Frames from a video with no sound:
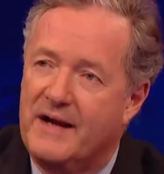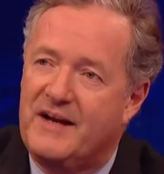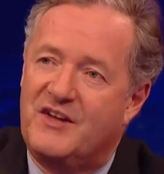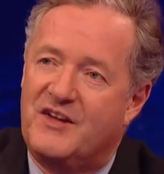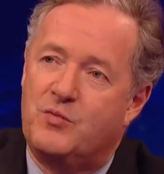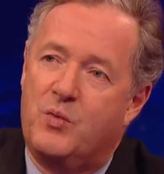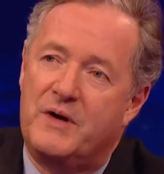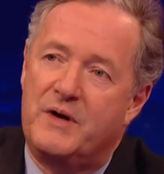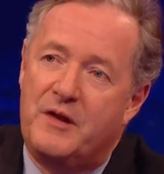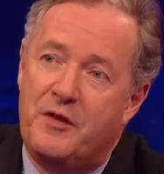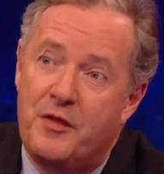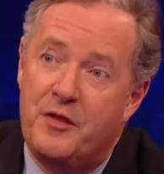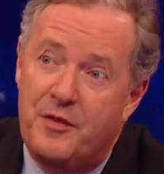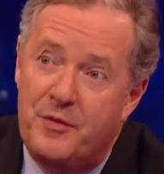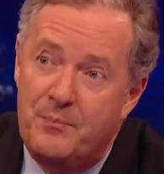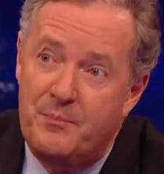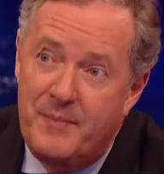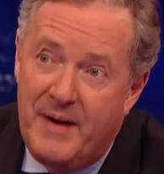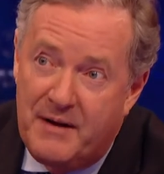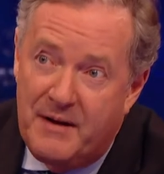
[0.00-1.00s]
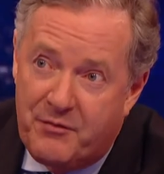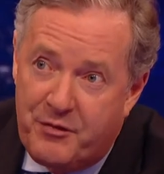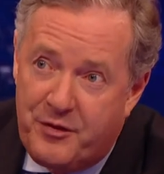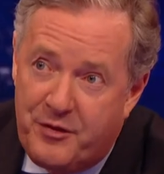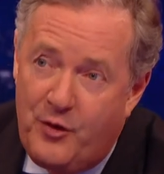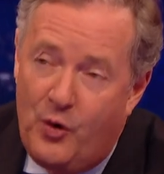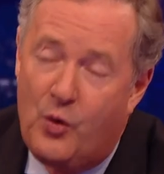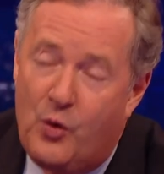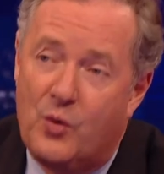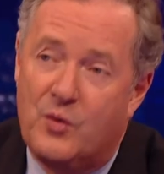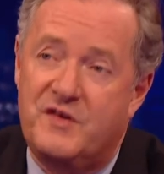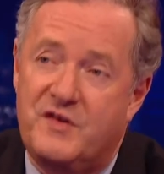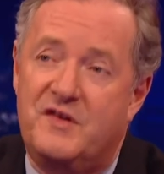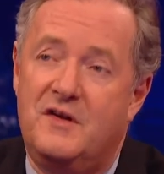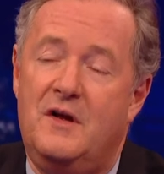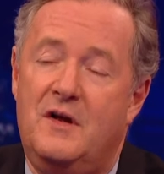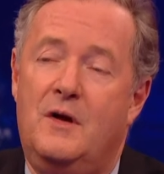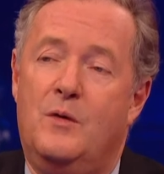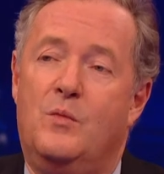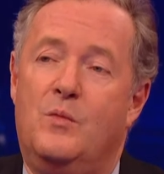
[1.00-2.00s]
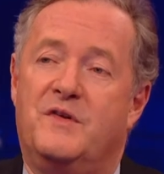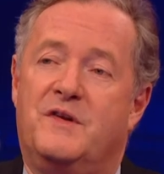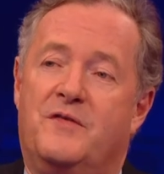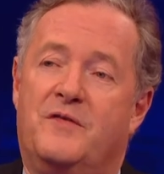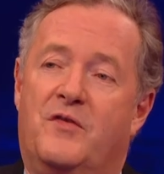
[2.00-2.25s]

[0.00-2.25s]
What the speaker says: against what he may have thought was